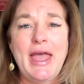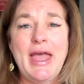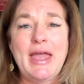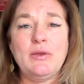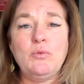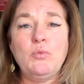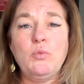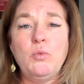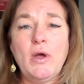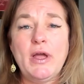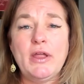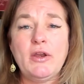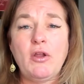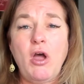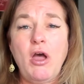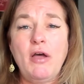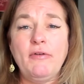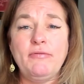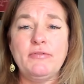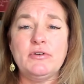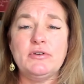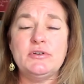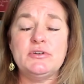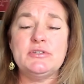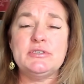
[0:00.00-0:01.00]
And what
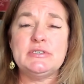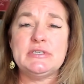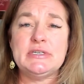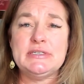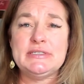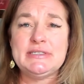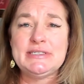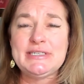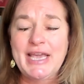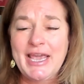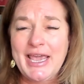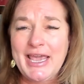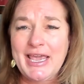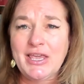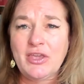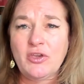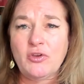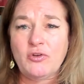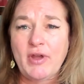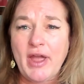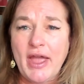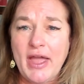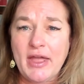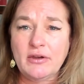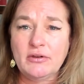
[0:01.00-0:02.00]
offers take
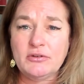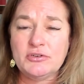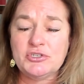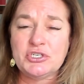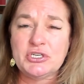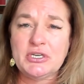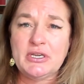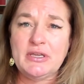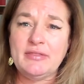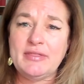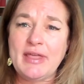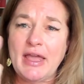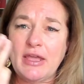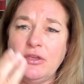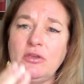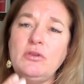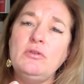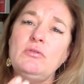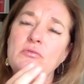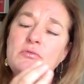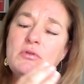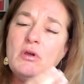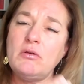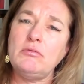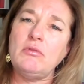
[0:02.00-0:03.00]
your energy that
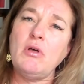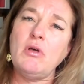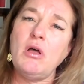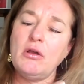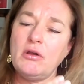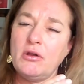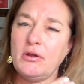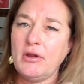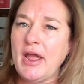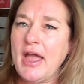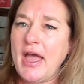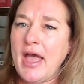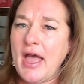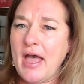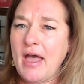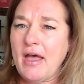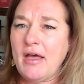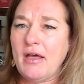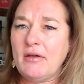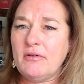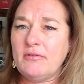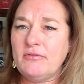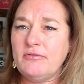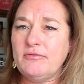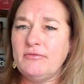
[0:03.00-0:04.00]
you no longer
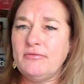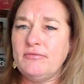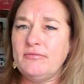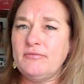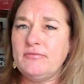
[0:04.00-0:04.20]
have